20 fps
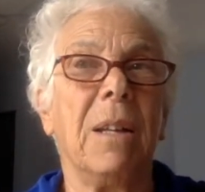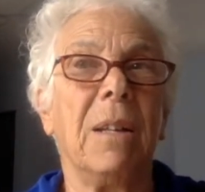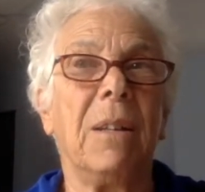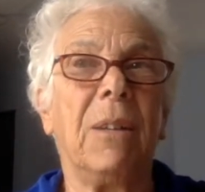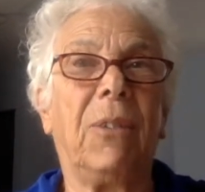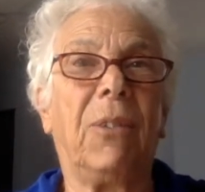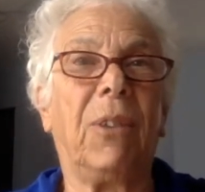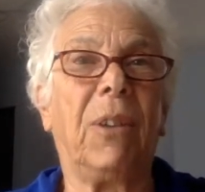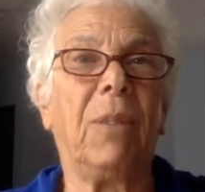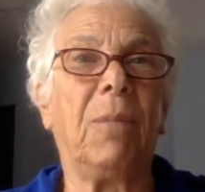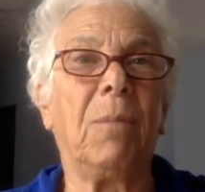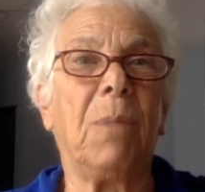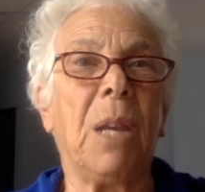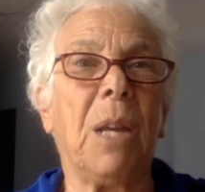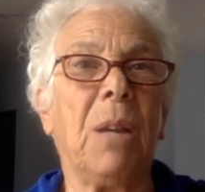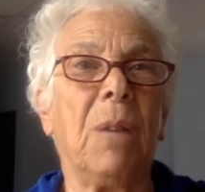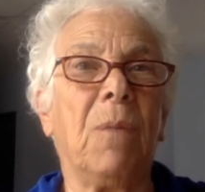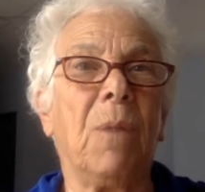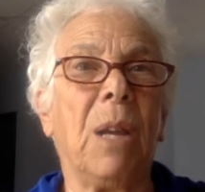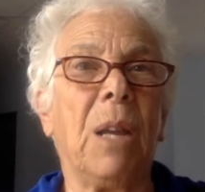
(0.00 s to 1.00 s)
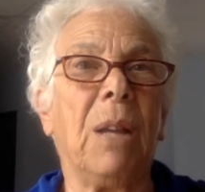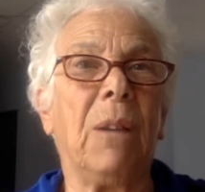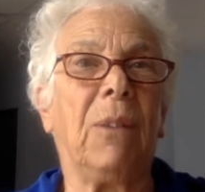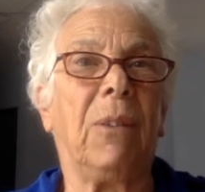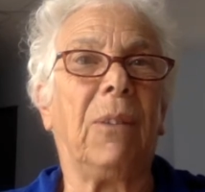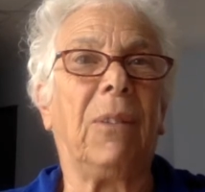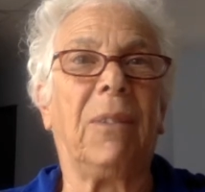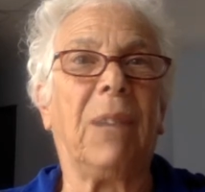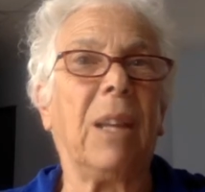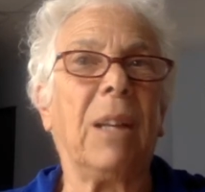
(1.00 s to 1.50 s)
Does it mean we
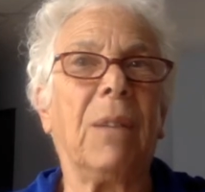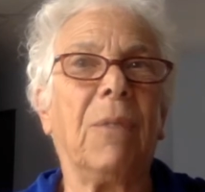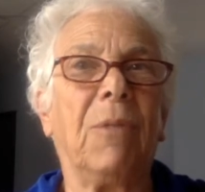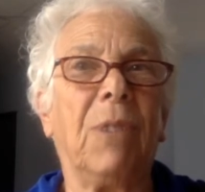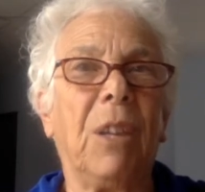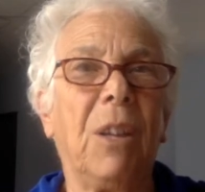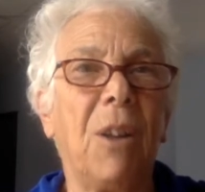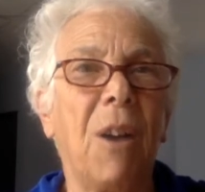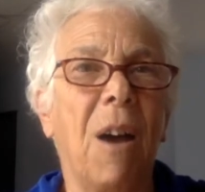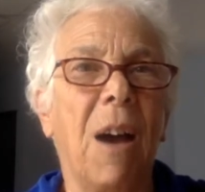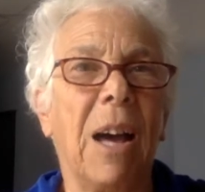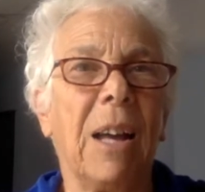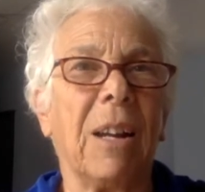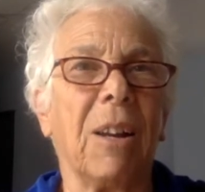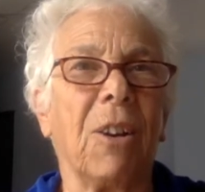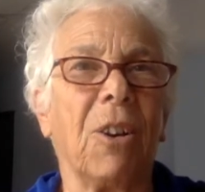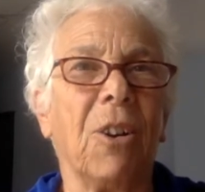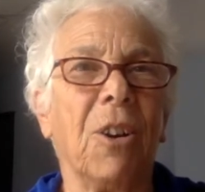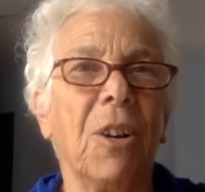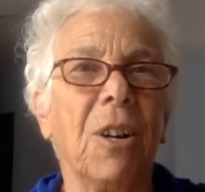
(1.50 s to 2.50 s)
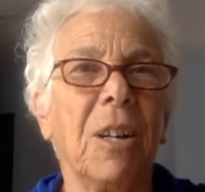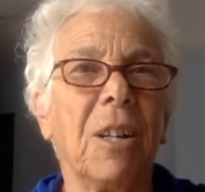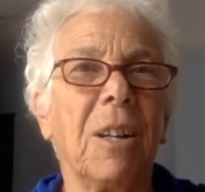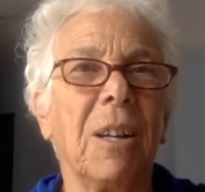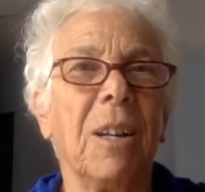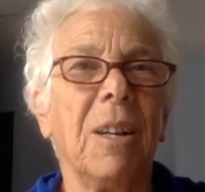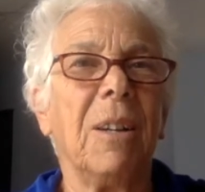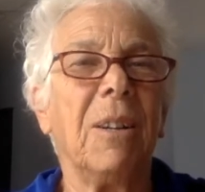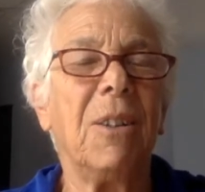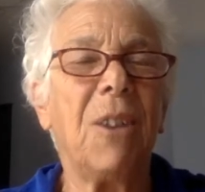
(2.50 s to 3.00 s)
instinctively know how to
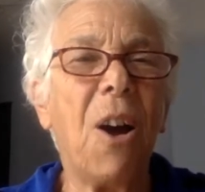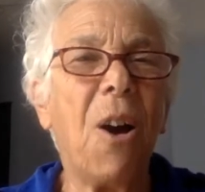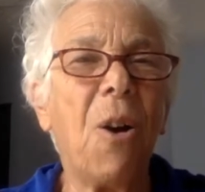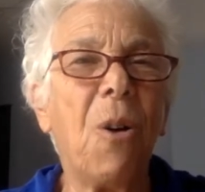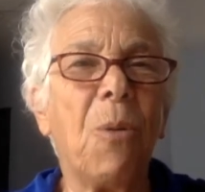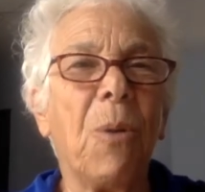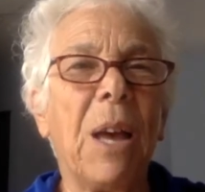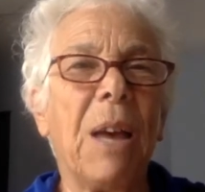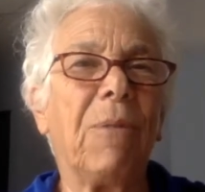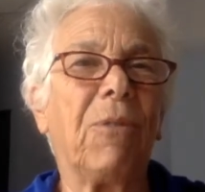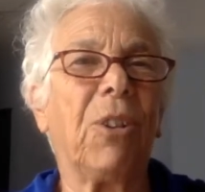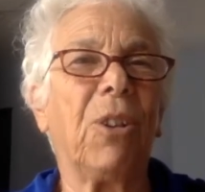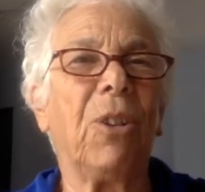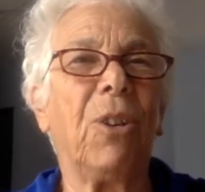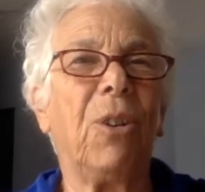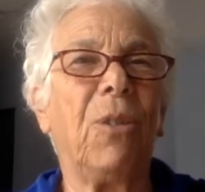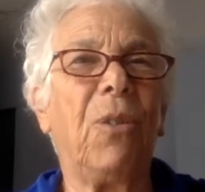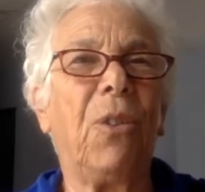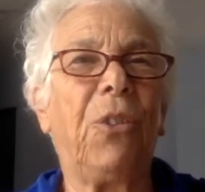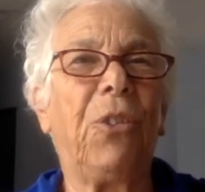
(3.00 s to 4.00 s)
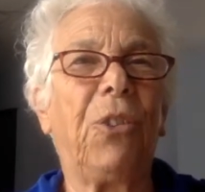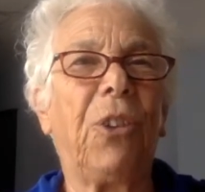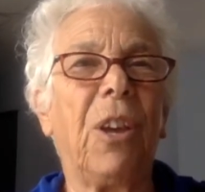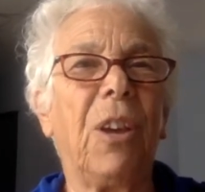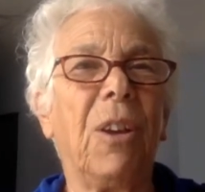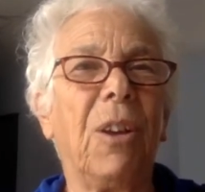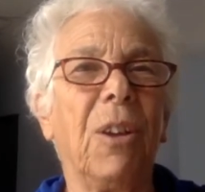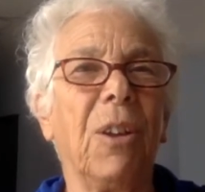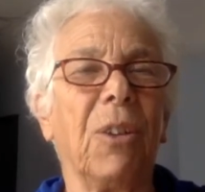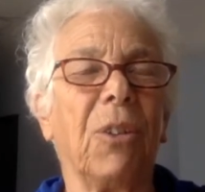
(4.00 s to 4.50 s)
cook? No, we have to learn the
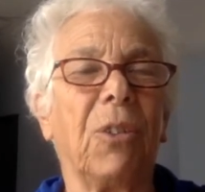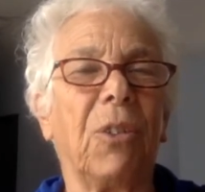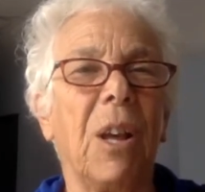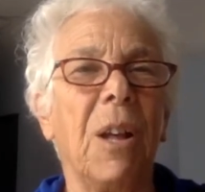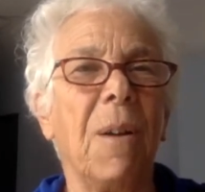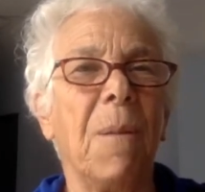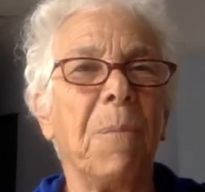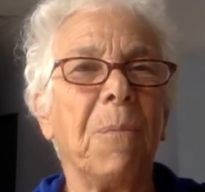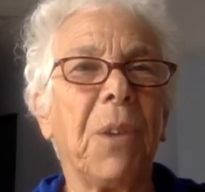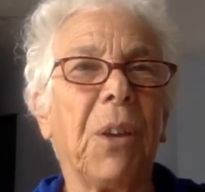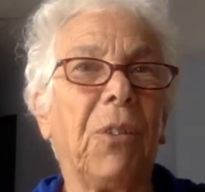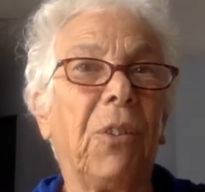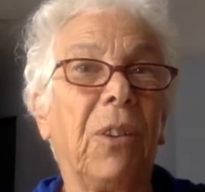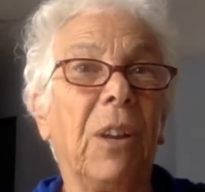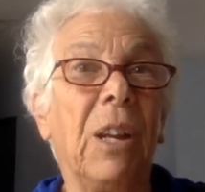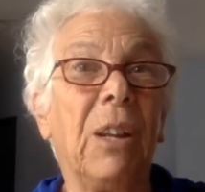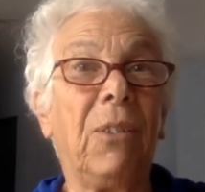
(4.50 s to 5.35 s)
skills. Does it